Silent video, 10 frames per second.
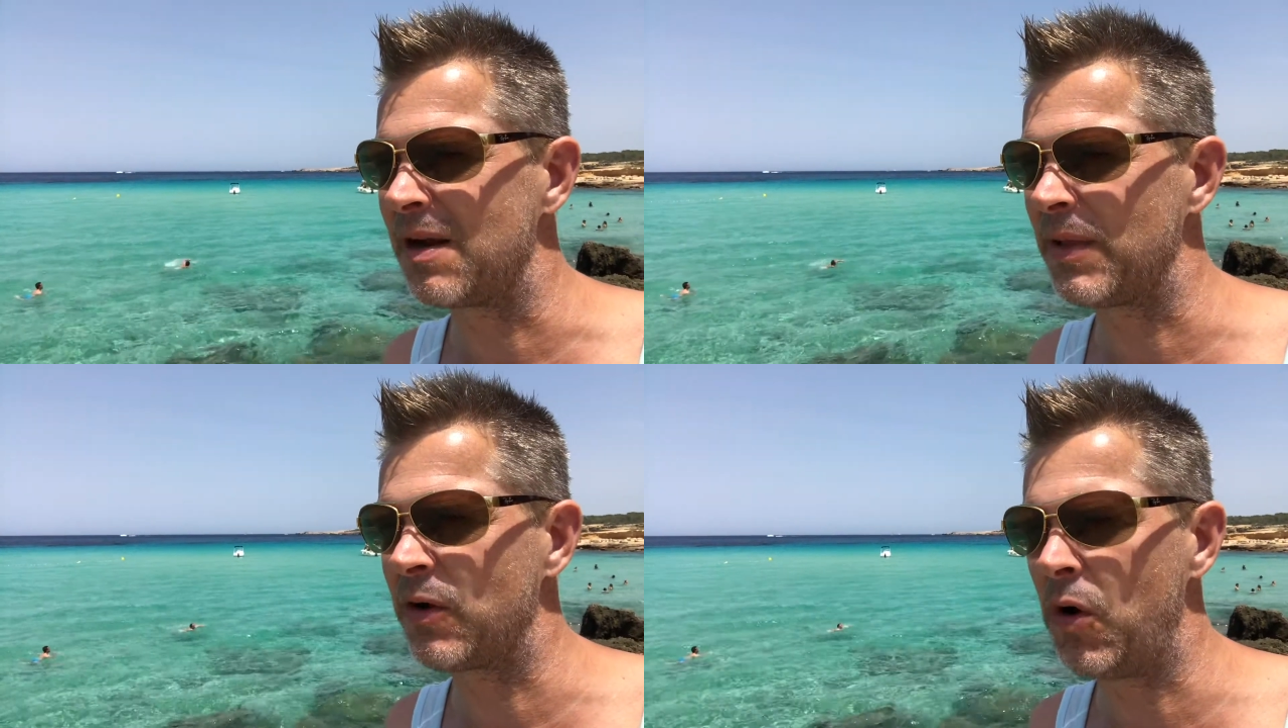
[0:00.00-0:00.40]
And
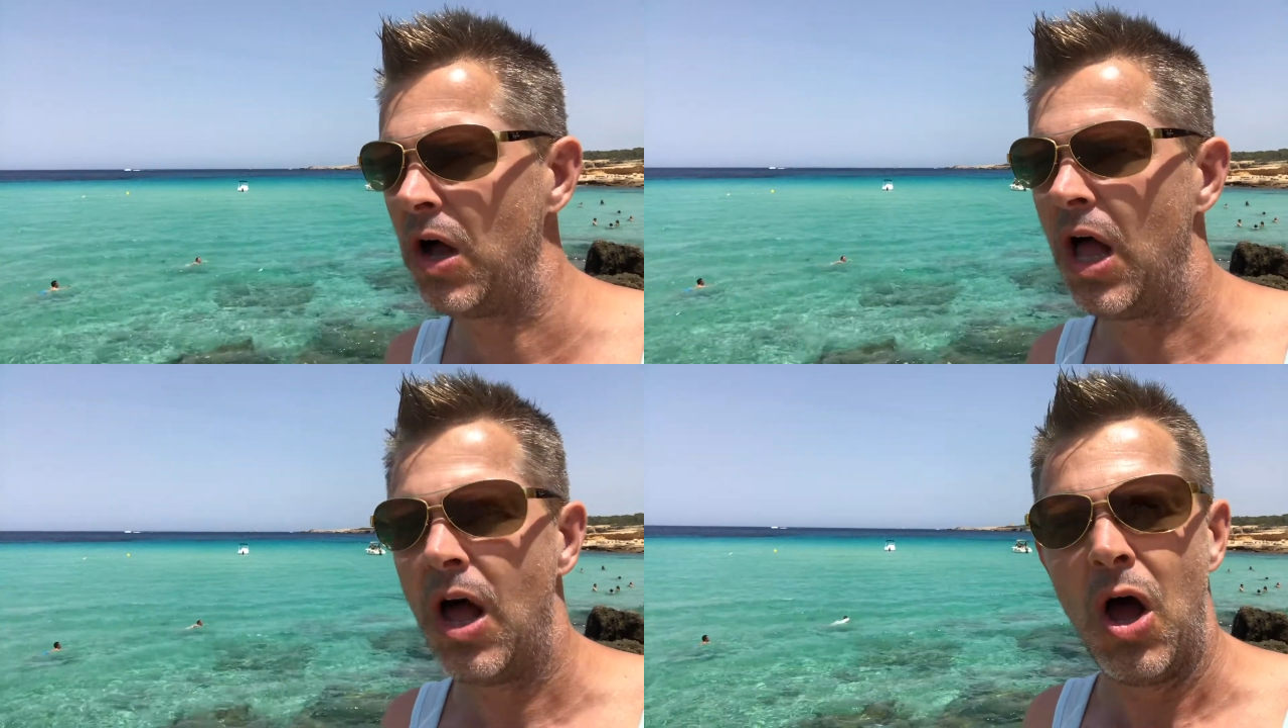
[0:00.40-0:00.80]
I'm like,
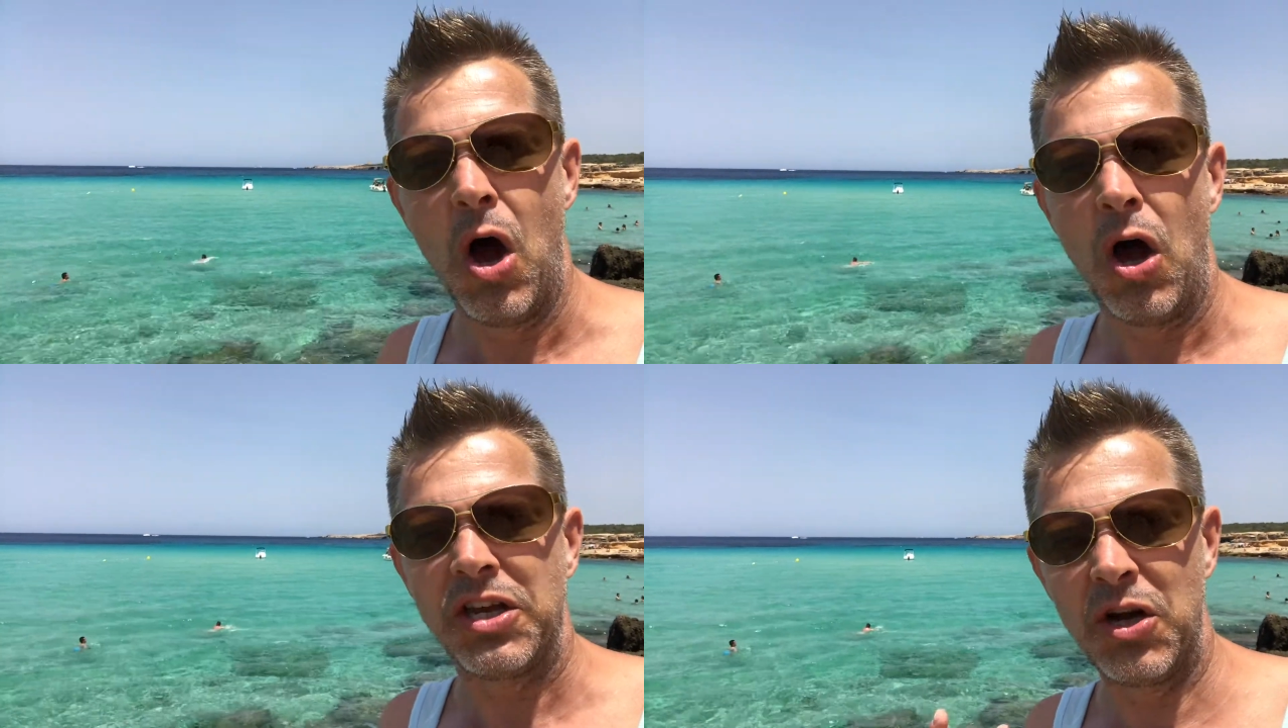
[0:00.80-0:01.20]
well,
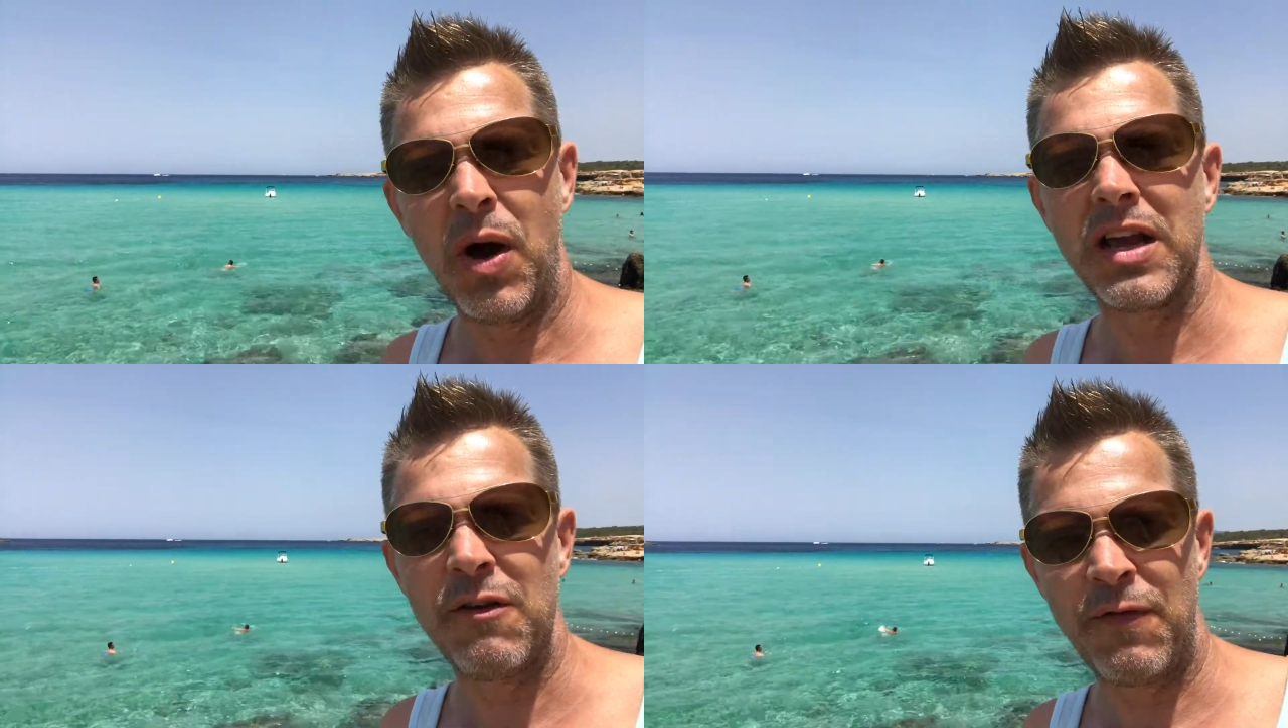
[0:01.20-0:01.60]
you know
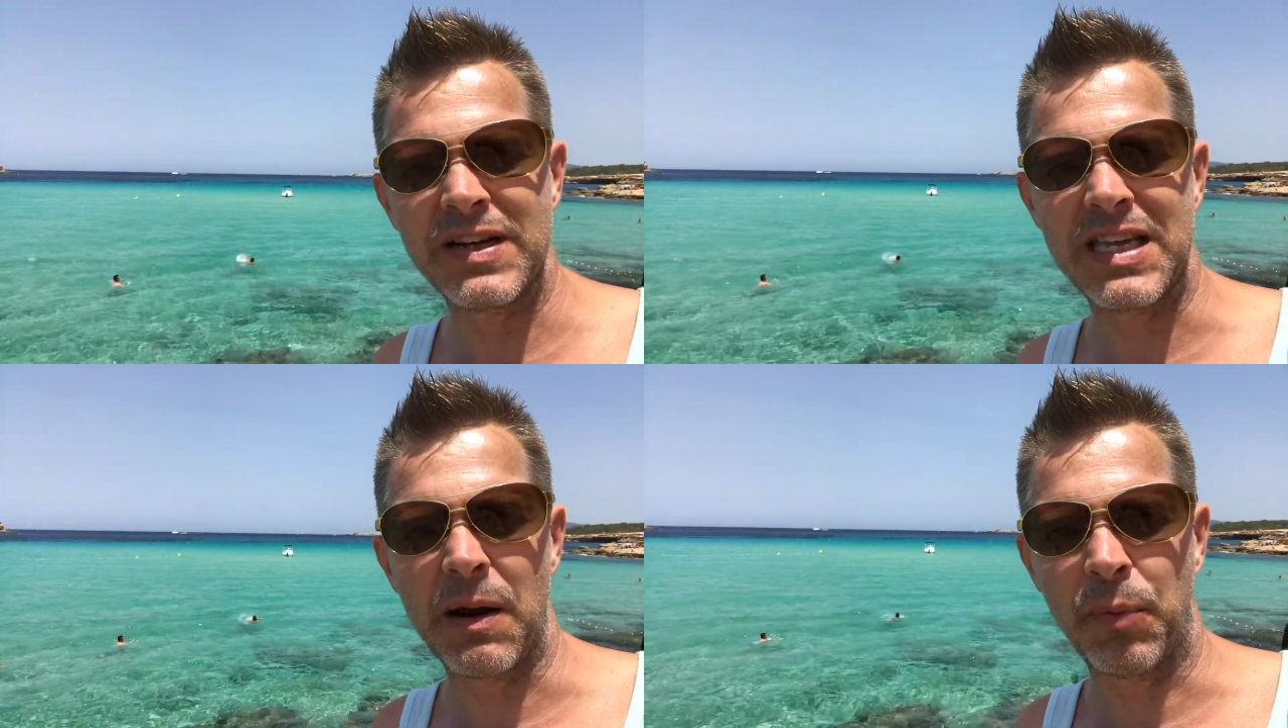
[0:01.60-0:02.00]
how you
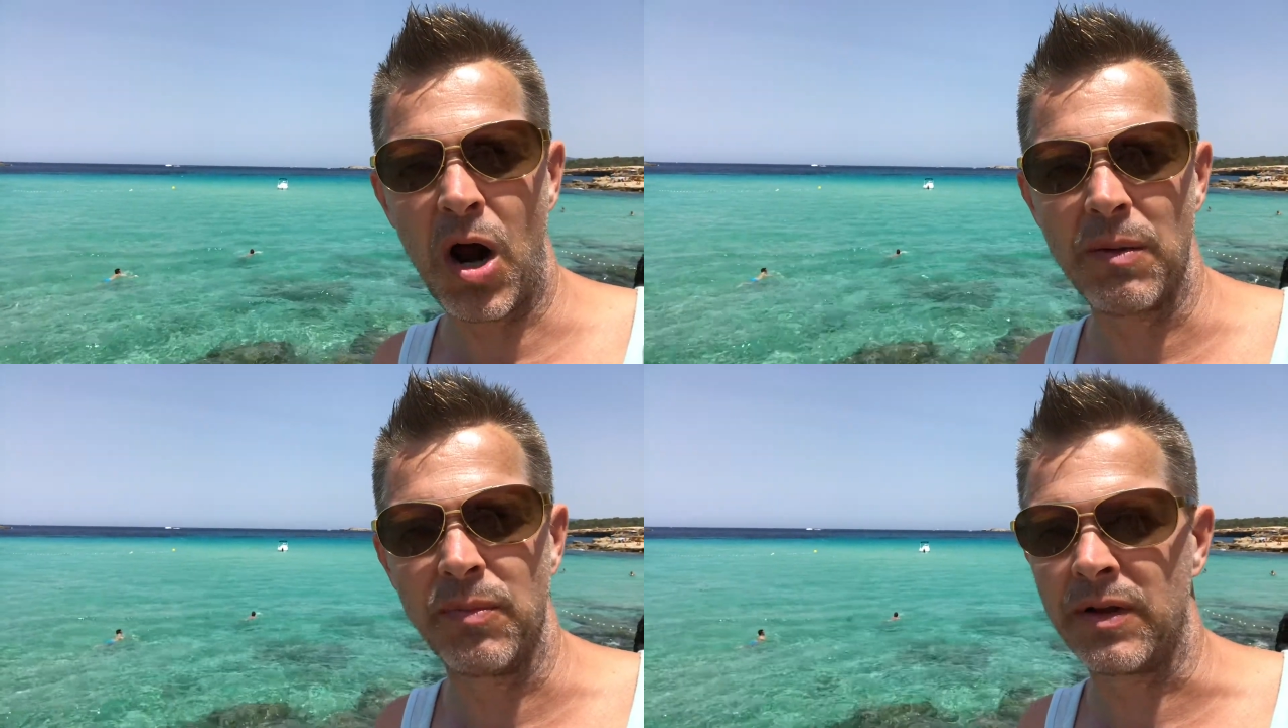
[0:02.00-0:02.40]
fix that
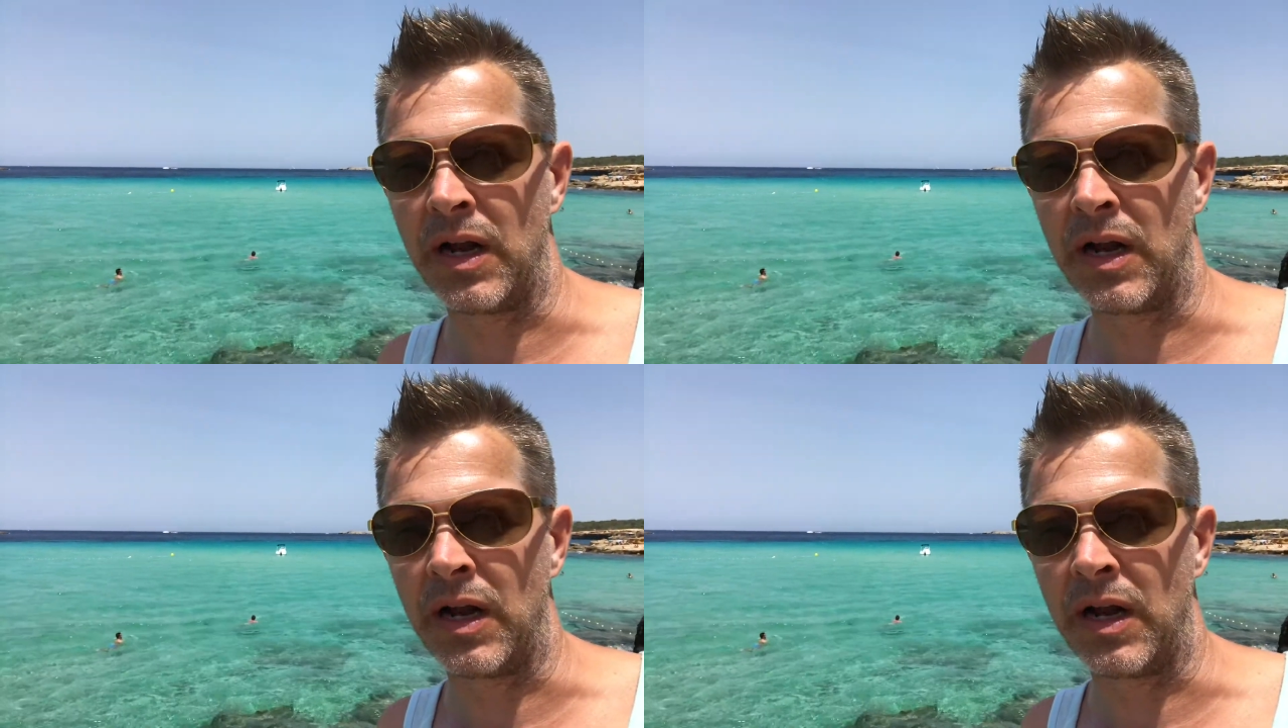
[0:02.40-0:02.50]
problem?